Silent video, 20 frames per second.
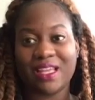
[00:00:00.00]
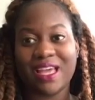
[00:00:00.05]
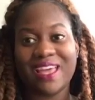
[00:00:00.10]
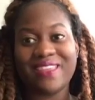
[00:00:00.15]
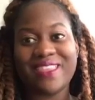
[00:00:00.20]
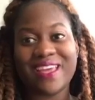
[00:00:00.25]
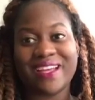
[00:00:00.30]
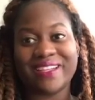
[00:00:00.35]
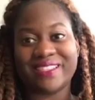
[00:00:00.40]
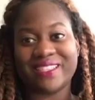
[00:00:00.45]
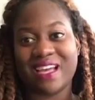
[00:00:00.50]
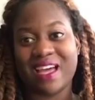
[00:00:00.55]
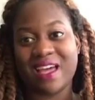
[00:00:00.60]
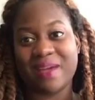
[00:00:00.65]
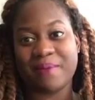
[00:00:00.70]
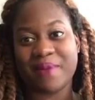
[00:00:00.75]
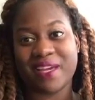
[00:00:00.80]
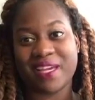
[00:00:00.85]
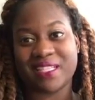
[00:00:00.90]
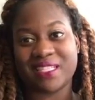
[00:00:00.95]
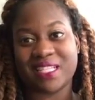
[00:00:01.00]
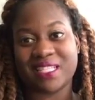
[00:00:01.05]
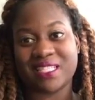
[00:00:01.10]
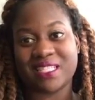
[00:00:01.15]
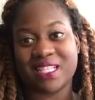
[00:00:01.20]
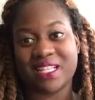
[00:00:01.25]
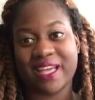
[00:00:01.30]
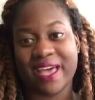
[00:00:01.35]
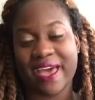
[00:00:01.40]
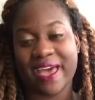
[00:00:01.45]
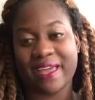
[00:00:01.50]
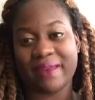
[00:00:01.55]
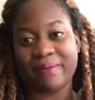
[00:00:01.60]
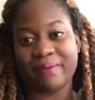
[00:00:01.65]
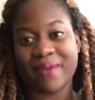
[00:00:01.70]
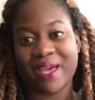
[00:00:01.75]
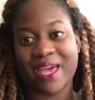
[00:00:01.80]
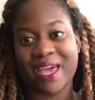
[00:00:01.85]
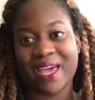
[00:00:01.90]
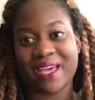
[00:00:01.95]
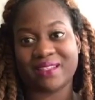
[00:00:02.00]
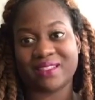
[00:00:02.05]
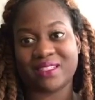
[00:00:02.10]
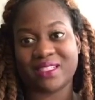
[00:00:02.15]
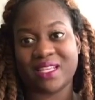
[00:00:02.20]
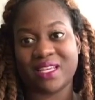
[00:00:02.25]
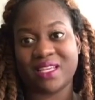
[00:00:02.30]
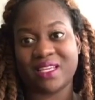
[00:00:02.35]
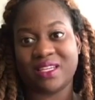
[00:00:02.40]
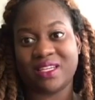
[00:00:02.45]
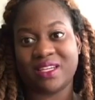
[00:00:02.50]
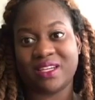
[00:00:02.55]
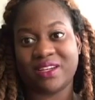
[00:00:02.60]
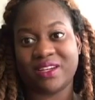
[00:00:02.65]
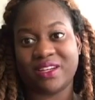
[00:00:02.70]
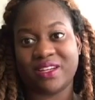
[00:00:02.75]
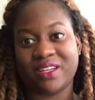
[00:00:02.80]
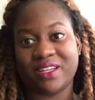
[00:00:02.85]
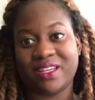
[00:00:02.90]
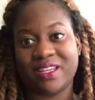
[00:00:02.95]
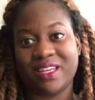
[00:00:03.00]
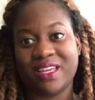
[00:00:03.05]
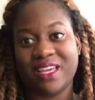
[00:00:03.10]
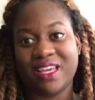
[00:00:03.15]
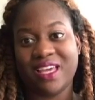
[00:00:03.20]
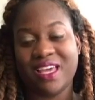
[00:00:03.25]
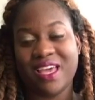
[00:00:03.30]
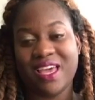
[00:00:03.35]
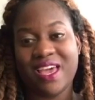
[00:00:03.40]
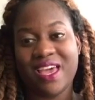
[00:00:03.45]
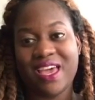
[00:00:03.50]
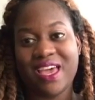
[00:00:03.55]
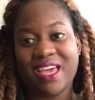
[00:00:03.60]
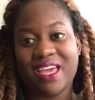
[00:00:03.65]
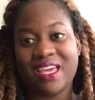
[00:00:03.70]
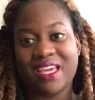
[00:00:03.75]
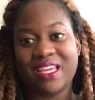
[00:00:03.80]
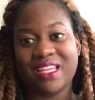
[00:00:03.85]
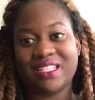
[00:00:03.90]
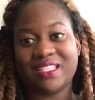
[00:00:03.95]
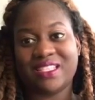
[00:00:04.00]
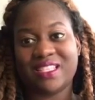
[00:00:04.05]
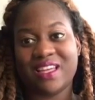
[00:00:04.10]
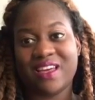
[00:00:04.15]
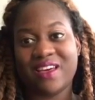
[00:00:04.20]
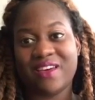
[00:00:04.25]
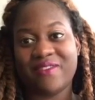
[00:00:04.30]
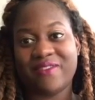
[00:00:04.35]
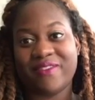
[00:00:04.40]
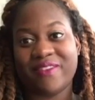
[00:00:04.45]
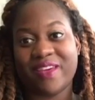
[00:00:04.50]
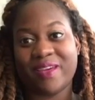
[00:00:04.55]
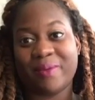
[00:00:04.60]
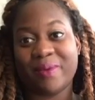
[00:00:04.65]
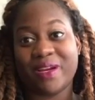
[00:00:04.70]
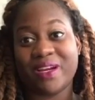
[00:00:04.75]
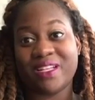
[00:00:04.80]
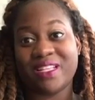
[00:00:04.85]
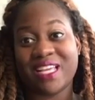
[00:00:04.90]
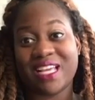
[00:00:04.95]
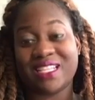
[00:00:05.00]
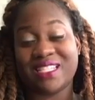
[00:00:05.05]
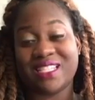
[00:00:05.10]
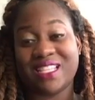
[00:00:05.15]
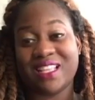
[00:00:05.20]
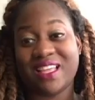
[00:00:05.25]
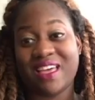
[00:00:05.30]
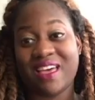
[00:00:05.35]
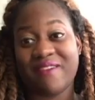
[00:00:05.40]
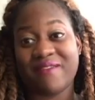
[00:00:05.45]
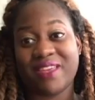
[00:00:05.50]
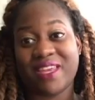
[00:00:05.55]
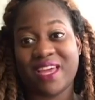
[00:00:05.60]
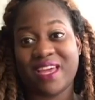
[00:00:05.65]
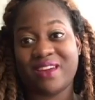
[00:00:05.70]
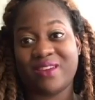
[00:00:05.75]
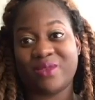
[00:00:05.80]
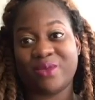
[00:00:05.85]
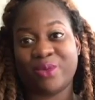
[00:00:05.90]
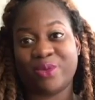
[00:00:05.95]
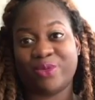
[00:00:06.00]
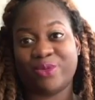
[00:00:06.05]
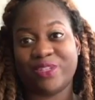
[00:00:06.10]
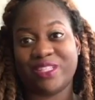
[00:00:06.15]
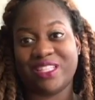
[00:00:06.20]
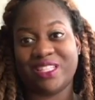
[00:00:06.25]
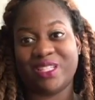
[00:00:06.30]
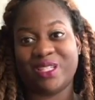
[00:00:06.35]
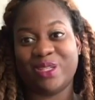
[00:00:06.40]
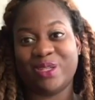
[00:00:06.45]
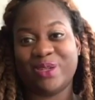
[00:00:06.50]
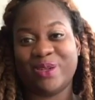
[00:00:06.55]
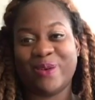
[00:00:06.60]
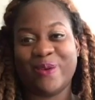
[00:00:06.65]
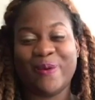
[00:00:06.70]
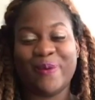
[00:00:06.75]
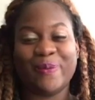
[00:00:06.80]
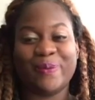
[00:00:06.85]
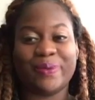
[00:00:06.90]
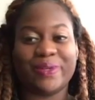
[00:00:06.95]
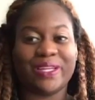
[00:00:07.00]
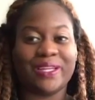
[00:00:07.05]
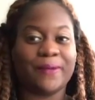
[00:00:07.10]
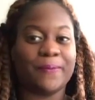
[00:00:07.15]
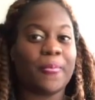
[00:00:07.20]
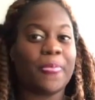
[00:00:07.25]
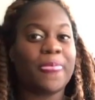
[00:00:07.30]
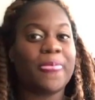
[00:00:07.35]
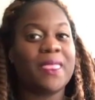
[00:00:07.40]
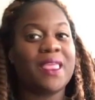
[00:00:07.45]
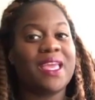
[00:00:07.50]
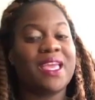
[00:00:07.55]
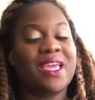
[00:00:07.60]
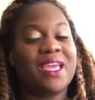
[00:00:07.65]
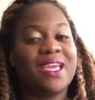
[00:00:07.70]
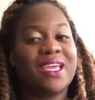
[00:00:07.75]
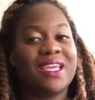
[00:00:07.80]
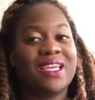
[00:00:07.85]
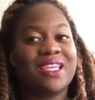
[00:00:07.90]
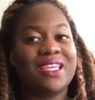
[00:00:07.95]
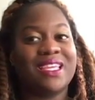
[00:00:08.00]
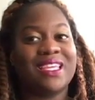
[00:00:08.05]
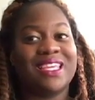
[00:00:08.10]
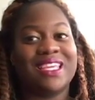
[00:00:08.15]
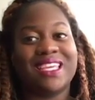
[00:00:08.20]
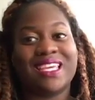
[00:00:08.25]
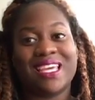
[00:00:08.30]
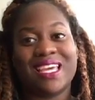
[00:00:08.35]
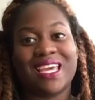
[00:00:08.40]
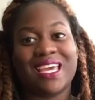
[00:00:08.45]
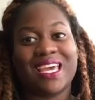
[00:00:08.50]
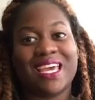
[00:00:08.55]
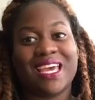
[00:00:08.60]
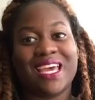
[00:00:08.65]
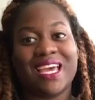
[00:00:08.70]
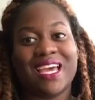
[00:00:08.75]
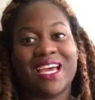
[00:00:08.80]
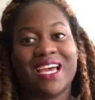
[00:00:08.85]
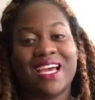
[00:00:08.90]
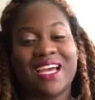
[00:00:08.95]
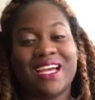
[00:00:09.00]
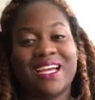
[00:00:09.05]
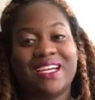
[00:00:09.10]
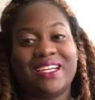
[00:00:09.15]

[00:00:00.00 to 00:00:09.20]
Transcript: At that time, I guess I still had my accent and stuff. Apparently I still have it. I don't really know, but yeah.